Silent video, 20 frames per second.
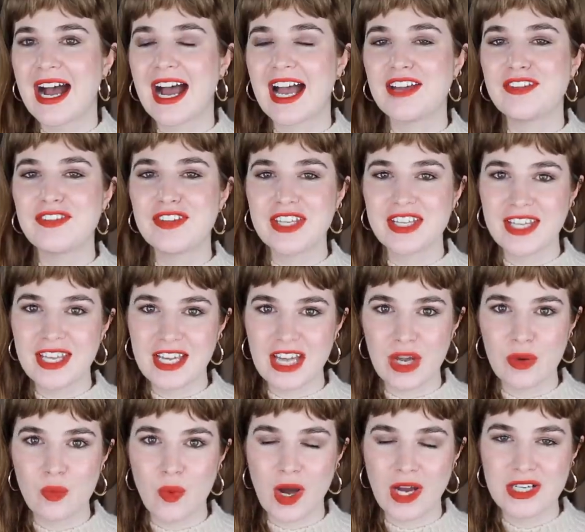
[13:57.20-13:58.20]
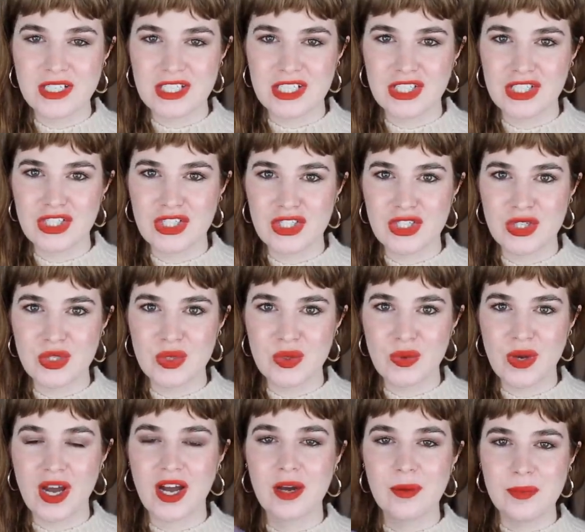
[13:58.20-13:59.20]
I feel like I wanted to
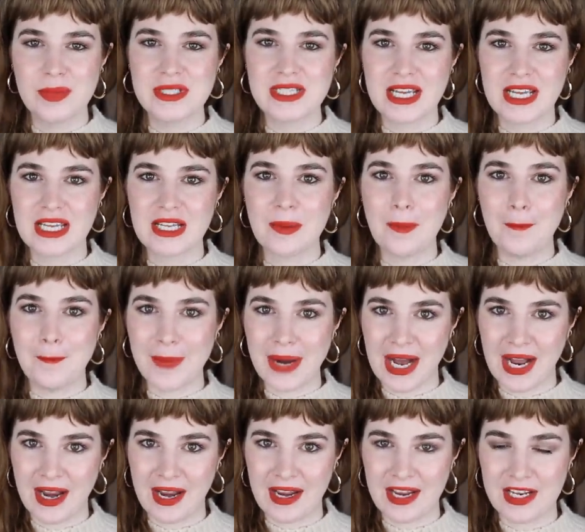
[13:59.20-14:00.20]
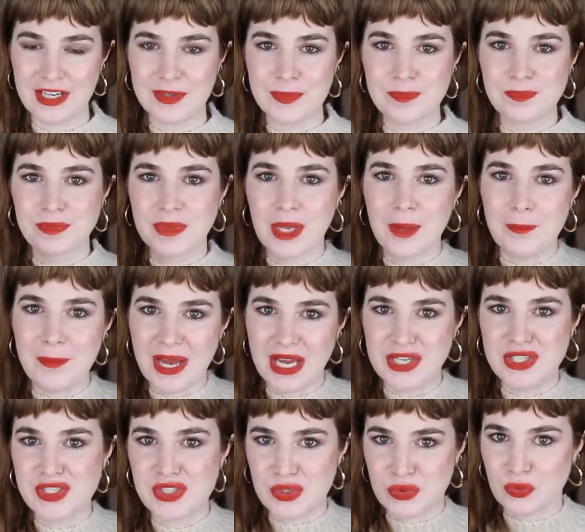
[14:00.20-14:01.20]
update my
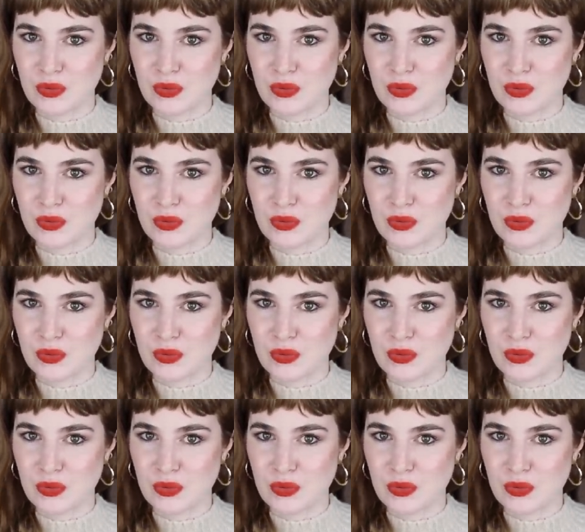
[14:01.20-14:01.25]
best